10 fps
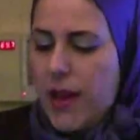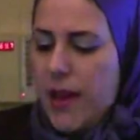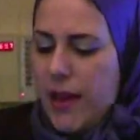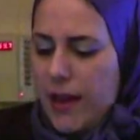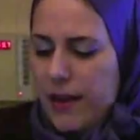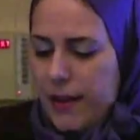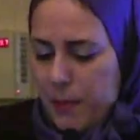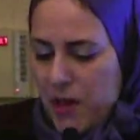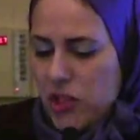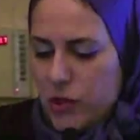The
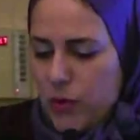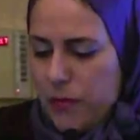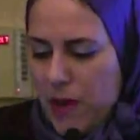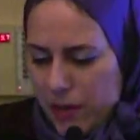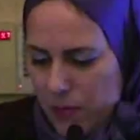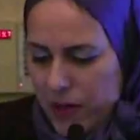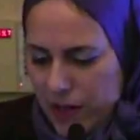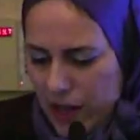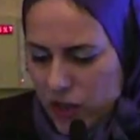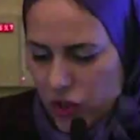patients with many
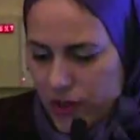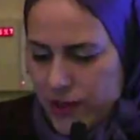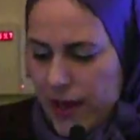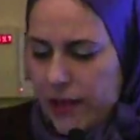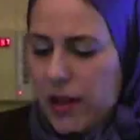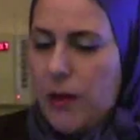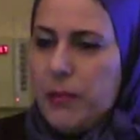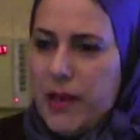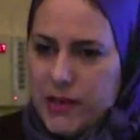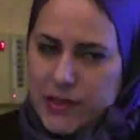medications and
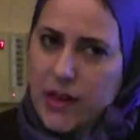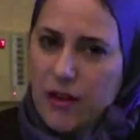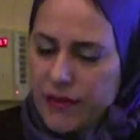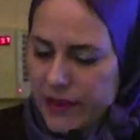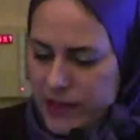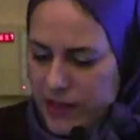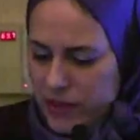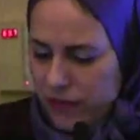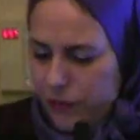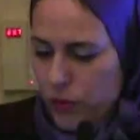complexity of the
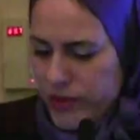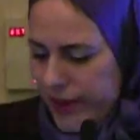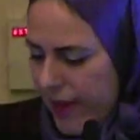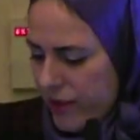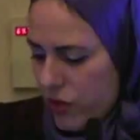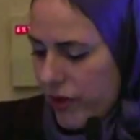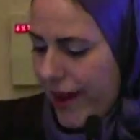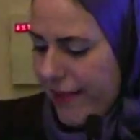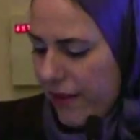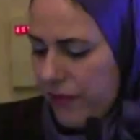disease, of course, cancer,
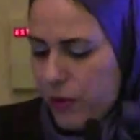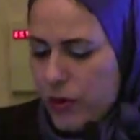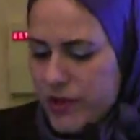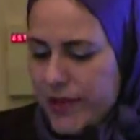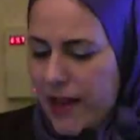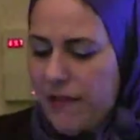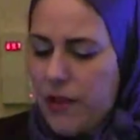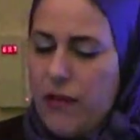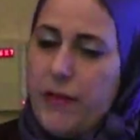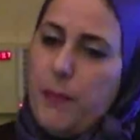and of course, the
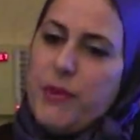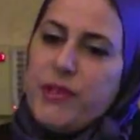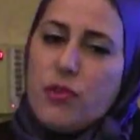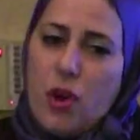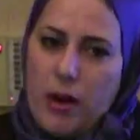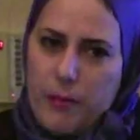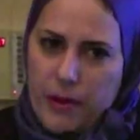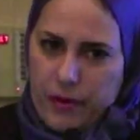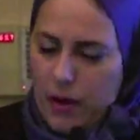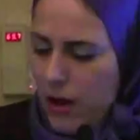level of the prescriber.